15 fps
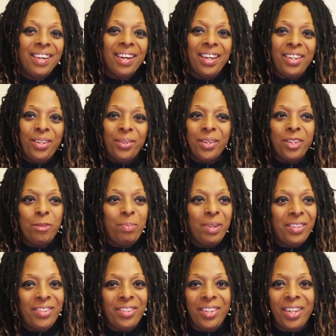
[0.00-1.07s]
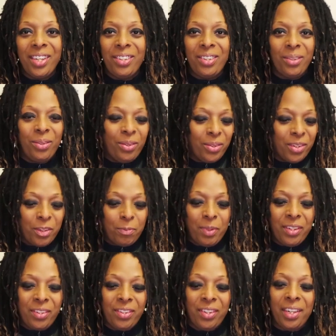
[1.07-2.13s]
A USB-C to
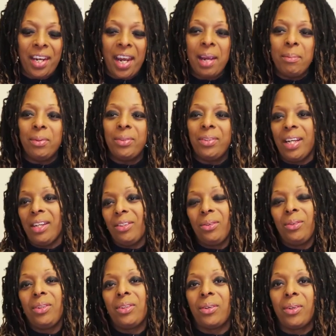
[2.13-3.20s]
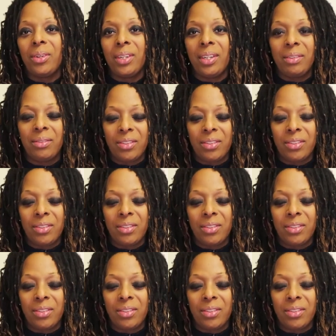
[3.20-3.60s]
USB-C cable, they throw it in.